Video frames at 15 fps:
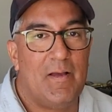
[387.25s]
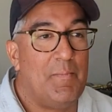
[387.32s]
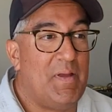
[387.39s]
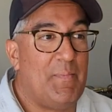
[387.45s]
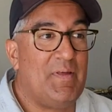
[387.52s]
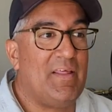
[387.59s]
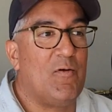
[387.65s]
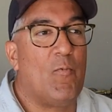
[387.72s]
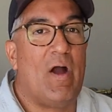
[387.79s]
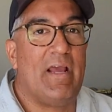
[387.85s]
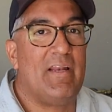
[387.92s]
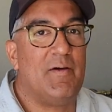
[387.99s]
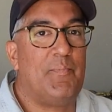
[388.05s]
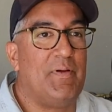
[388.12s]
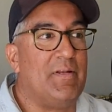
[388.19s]
Maybe they wind
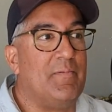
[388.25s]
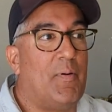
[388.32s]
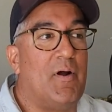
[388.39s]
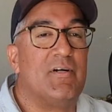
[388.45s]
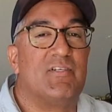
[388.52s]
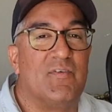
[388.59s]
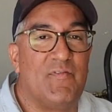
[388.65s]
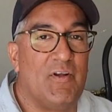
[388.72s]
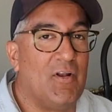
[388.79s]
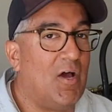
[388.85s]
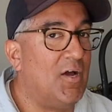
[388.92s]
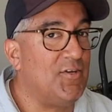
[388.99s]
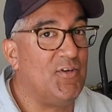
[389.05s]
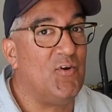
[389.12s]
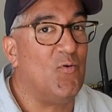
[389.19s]
up in parts of your
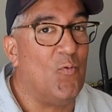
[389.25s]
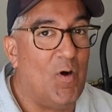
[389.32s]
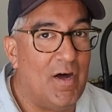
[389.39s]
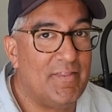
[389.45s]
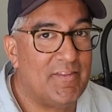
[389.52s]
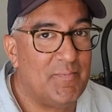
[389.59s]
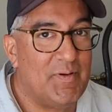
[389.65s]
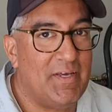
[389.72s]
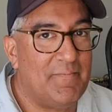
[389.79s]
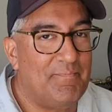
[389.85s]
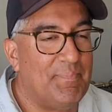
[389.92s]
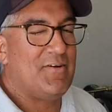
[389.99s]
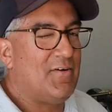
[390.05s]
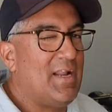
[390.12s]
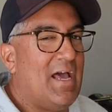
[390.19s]
lawn you don't want them in.
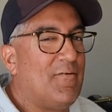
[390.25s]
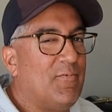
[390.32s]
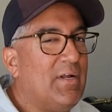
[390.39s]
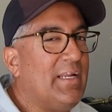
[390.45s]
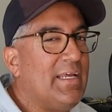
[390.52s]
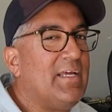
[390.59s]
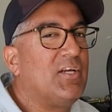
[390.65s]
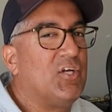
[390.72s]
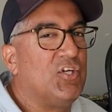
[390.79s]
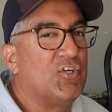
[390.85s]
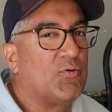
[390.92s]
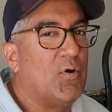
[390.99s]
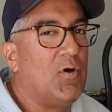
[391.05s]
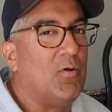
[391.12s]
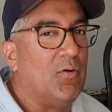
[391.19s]
You're not really in
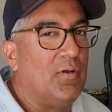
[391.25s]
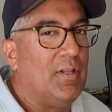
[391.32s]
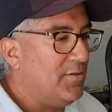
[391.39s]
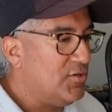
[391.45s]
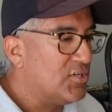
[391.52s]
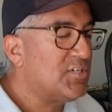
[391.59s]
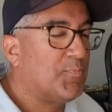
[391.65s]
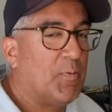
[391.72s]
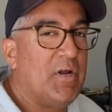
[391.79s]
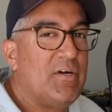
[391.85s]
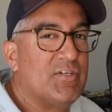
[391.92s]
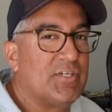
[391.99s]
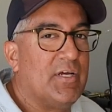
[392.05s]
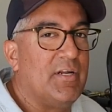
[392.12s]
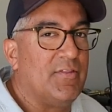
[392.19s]
control. Your
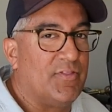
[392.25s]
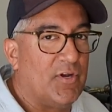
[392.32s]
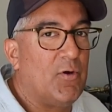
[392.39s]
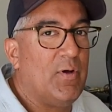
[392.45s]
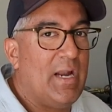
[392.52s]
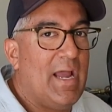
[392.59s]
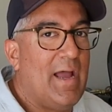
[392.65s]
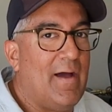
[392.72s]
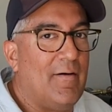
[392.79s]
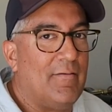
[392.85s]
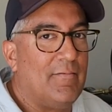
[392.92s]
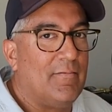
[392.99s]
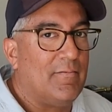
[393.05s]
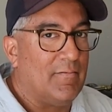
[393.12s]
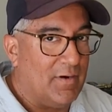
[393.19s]
spreader's gonna throw it
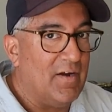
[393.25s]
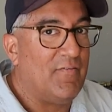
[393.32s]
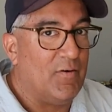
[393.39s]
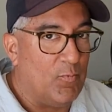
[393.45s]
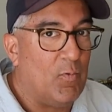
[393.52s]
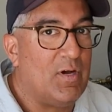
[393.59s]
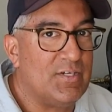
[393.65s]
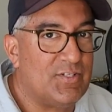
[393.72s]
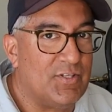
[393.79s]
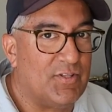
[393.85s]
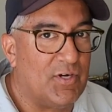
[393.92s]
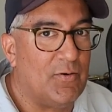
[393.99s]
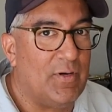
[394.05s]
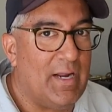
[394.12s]
out wherever it wants to throw it